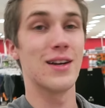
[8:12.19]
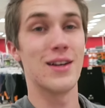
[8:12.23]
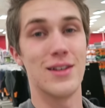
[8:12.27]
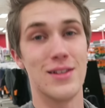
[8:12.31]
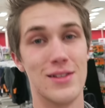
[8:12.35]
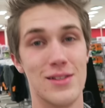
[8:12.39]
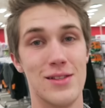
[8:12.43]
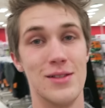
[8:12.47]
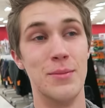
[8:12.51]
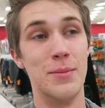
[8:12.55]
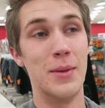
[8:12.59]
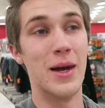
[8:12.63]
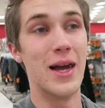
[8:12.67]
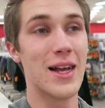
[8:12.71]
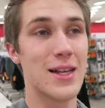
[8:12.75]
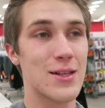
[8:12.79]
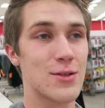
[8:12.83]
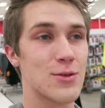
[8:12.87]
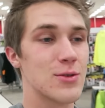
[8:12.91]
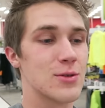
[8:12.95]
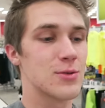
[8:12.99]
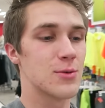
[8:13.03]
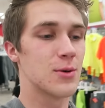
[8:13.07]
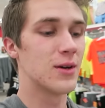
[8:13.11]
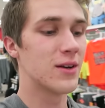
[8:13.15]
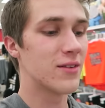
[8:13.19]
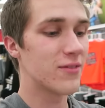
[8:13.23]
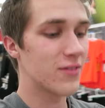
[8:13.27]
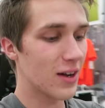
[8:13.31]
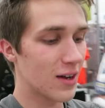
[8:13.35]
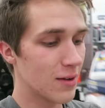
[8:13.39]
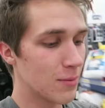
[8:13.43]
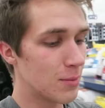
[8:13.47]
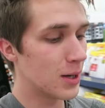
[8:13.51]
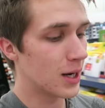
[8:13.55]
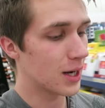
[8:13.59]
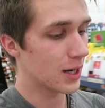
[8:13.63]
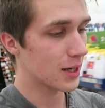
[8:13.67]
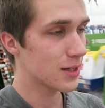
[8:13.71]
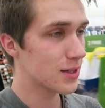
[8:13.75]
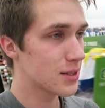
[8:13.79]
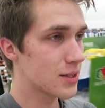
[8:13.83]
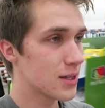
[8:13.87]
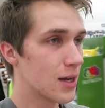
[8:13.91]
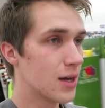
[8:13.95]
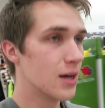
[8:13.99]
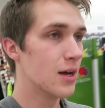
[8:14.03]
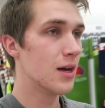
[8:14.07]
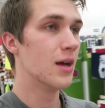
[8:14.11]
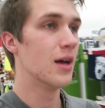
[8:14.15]
because the mask was twenty-five
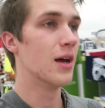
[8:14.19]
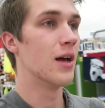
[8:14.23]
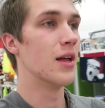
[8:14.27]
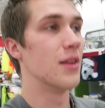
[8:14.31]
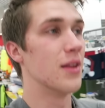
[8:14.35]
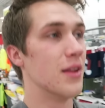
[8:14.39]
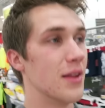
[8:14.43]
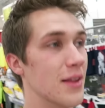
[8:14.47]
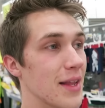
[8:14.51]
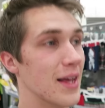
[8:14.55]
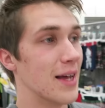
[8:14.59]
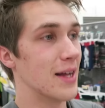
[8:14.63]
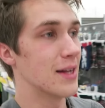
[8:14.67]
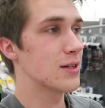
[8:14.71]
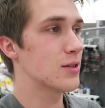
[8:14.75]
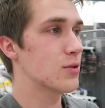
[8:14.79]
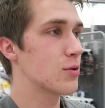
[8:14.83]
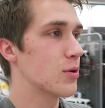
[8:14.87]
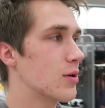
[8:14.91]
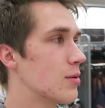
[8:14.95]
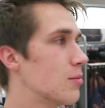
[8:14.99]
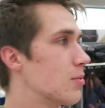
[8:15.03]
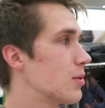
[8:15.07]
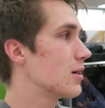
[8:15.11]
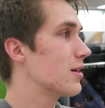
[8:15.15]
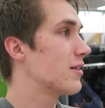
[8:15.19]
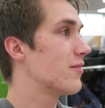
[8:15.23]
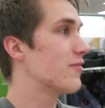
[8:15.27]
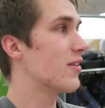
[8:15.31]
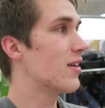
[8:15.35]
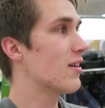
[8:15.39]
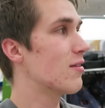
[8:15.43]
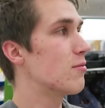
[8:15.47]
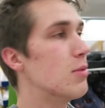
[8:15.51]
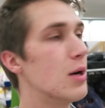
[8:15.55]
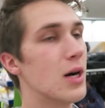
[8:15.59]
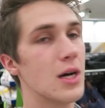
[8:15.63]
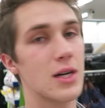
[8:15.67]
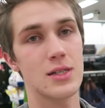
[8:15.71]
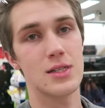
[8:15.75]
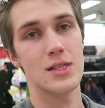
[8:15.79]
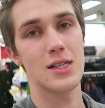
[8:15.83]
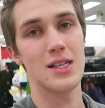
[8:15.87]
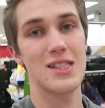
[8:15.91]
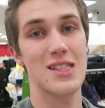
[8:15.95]
bucks, and then that's twenty-five bucks.